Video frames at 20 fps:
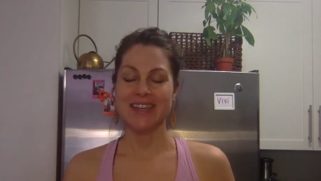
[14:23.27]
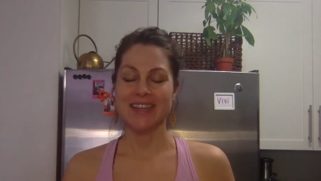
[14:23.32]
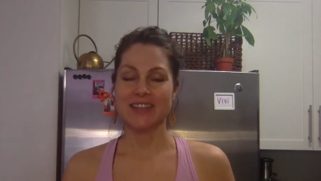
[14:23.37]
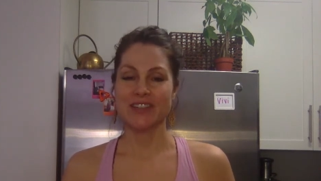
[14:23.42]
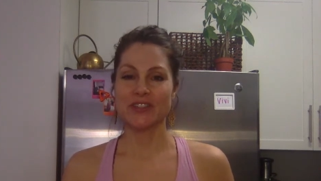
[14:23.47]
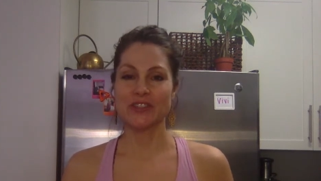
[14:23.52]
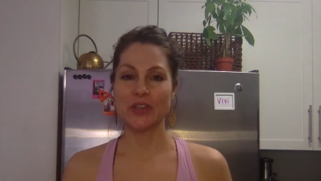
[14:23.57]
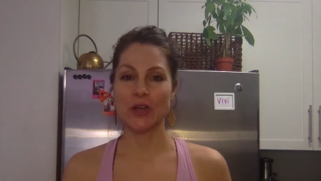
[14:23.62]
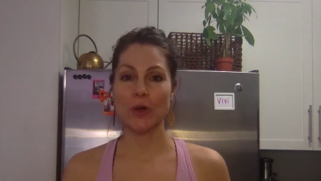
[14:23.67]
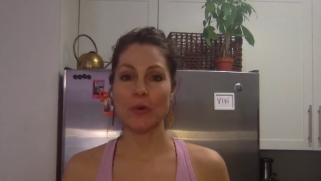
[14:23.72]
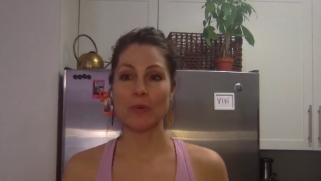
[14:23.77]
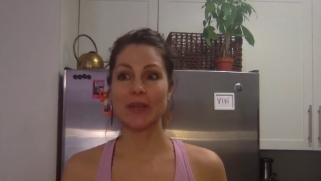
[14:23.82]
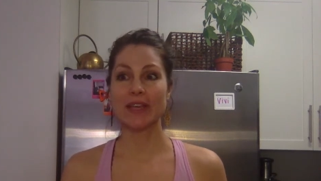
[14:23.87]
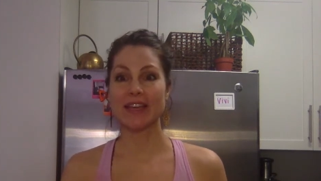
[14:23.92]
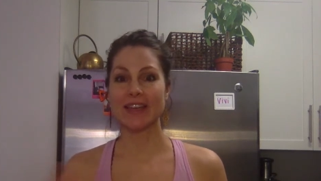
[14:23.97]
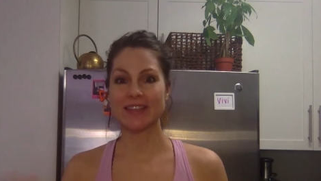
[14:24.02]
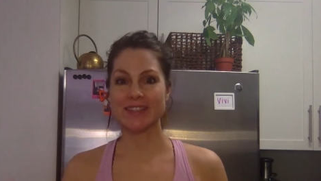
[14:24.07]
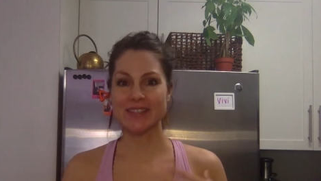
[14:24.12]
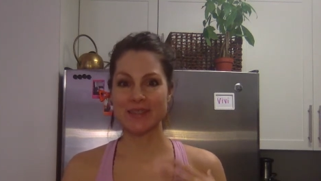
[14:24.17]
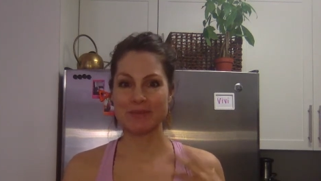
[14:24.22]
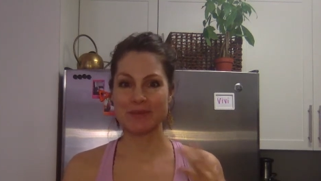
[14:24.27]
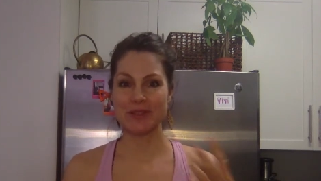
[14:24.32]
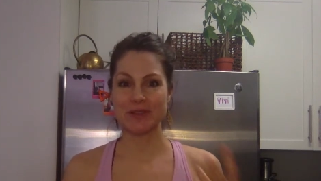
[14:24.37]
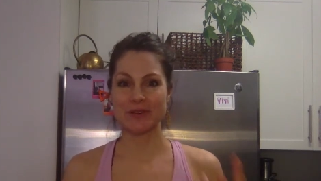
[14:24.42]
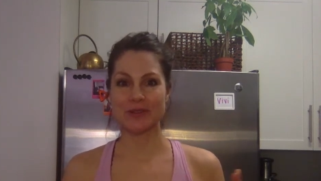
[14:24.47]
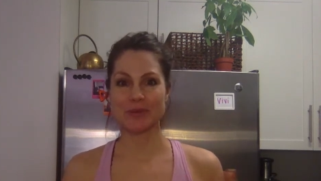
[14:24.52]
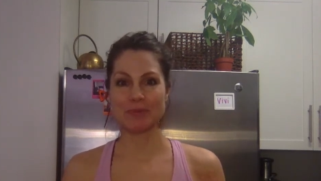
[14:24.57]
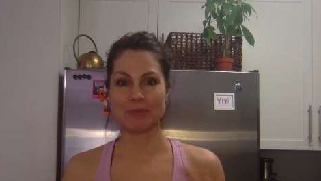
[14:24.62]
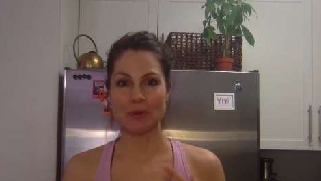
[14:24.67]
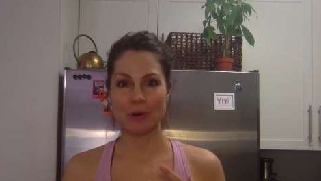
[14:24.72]
So we get some of
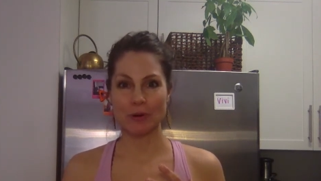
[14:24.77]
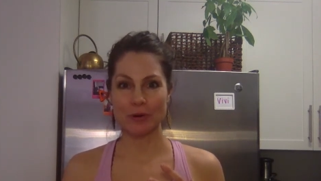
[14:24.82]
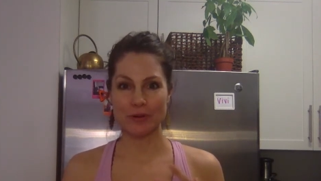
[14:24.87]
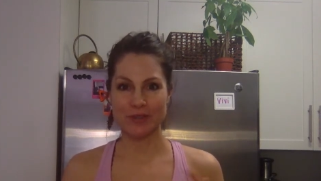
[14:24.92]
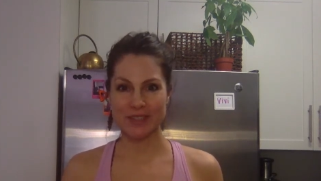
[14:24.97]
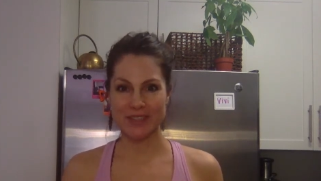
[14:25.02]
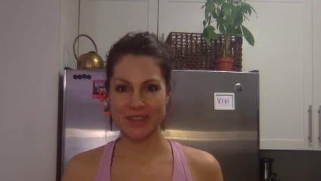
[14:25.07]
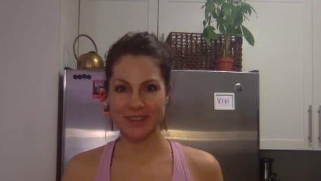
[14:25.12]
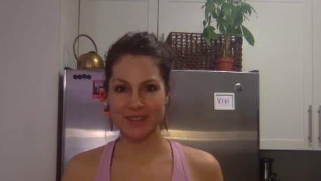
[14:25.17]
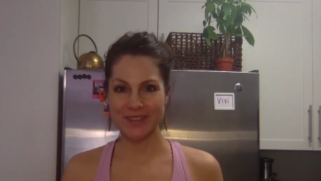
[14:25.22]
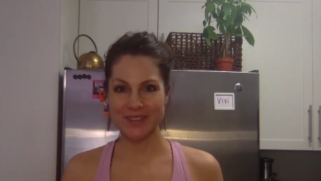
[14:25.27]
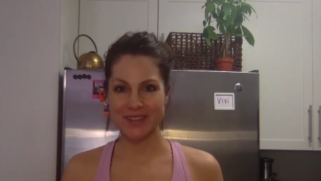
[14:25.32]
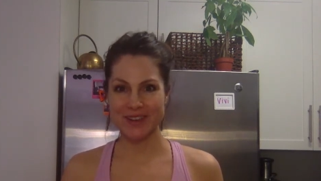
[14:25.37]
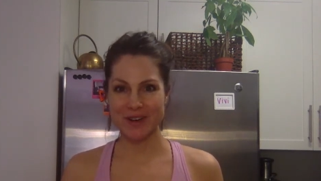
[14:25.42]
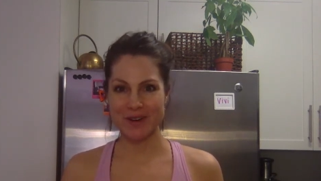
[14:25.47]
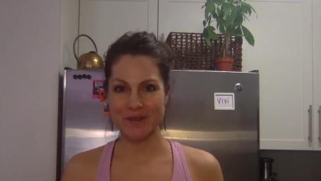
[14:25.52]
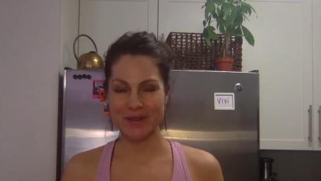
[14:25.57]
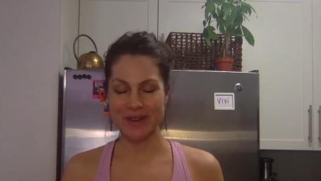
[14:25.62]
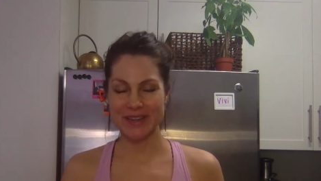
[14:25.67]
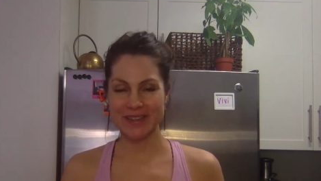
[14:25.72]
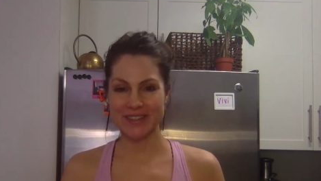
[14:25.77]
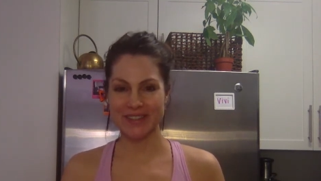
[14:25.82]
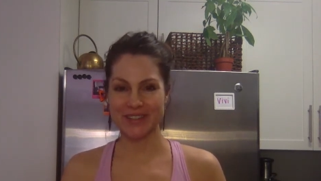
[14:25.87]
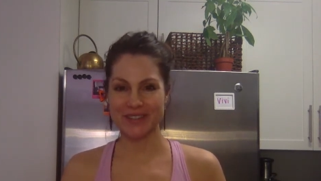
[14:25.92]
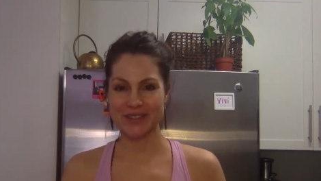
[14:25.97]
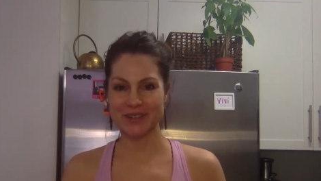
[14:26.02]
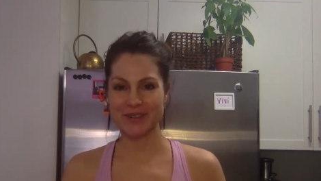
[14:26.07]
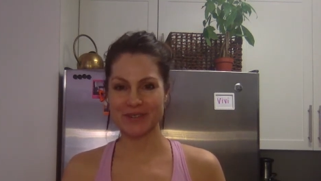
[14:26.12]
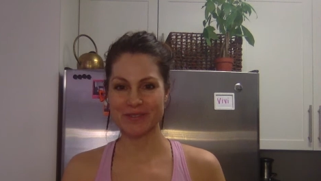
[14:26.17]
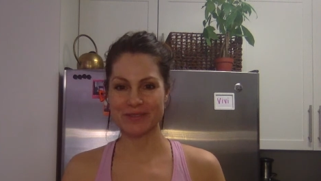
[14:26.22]
those motor skills going
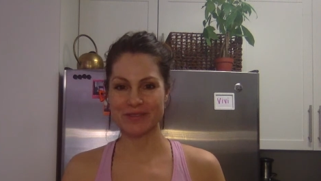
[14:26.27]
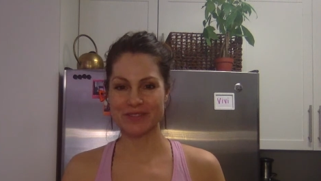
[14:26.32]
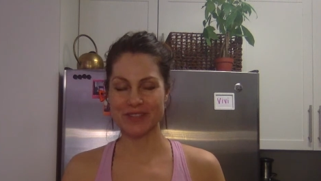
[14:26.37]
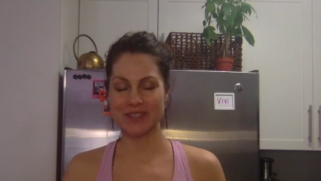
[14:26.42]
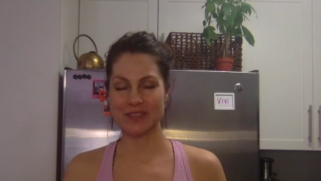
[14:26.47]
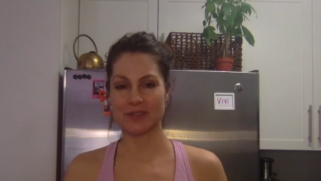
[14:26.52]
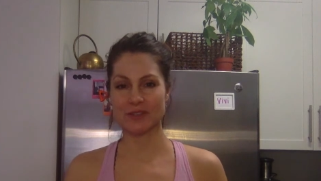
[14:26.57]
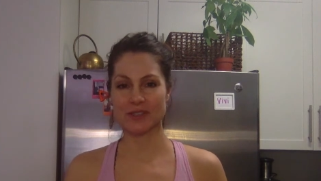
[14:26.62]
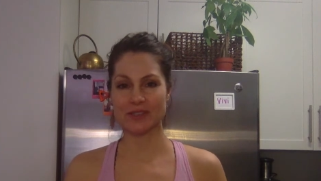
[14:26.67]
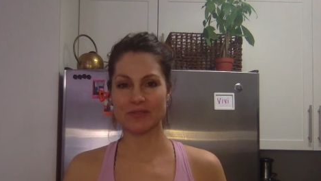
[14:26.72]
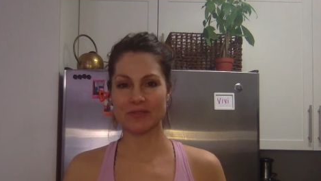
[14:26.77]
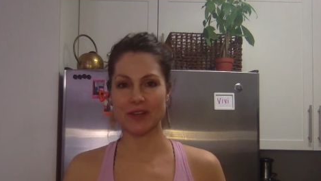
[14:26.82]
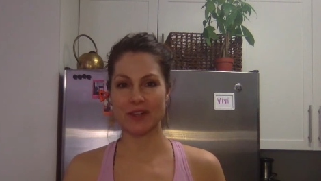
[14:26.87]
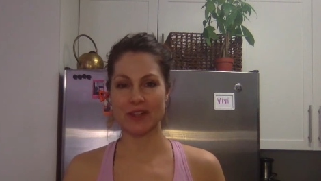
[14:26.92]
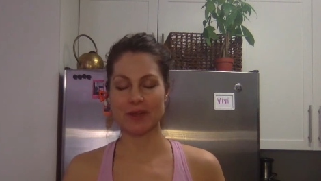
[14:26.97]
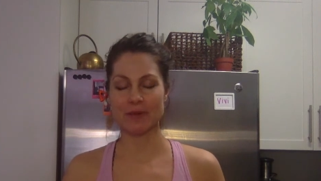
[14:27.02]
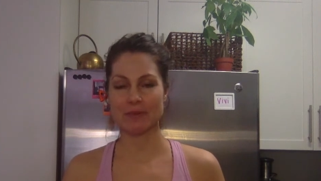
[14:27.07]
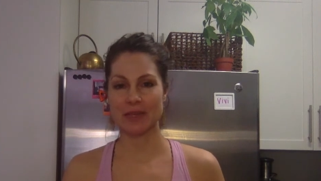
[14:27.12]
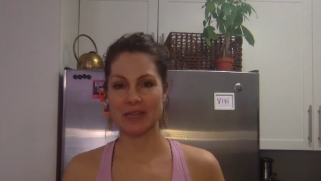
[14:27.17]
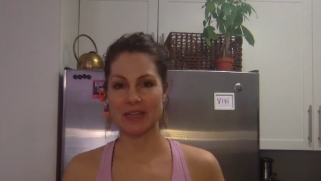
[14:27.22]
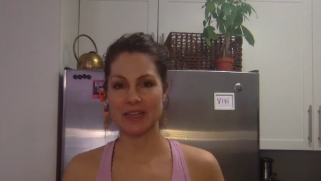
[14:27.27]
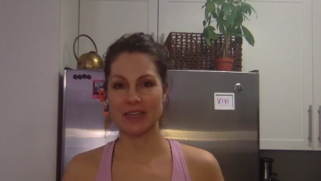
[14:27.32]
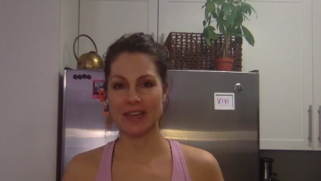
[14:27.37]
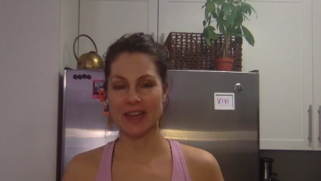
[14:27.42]
too, and physical development,